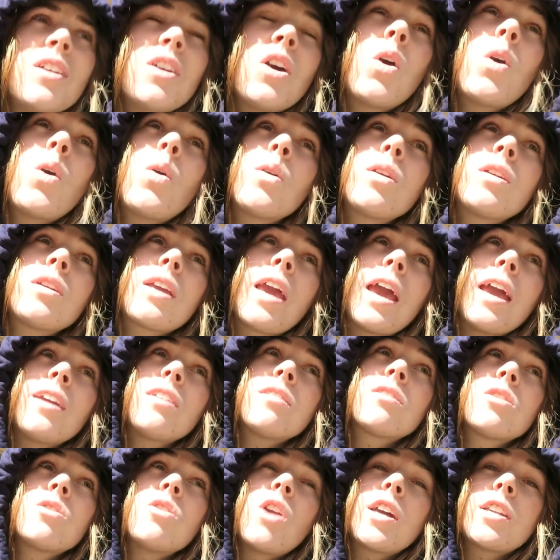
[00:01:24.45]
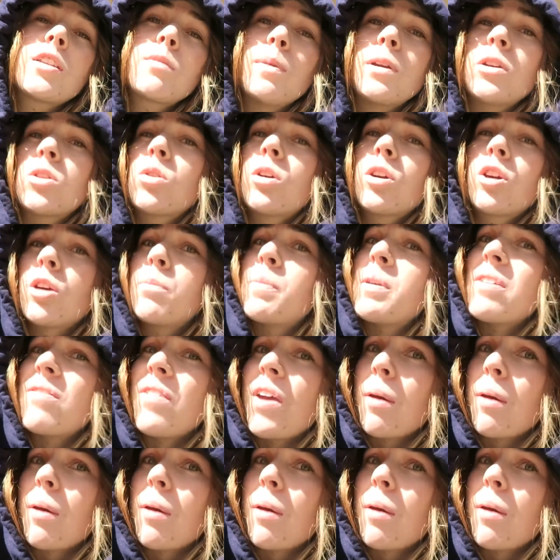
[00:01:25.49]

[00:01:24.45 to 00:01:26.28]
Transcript: Oh, okay, so not Dementor, could be a